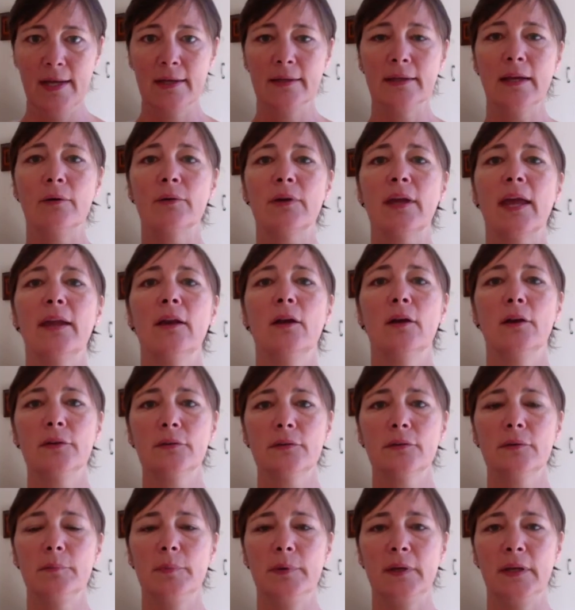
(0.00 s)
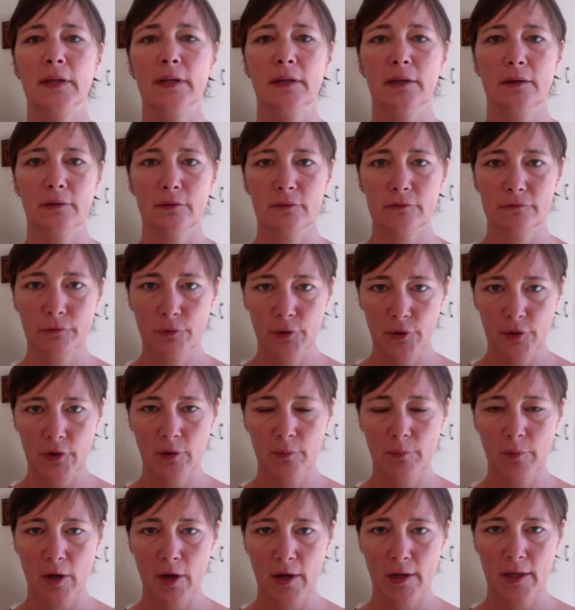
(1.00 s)
Now, it can also be for
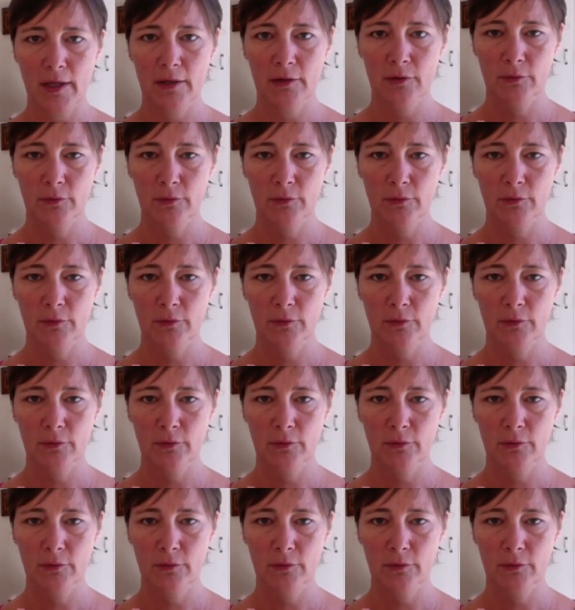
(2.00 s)
your body.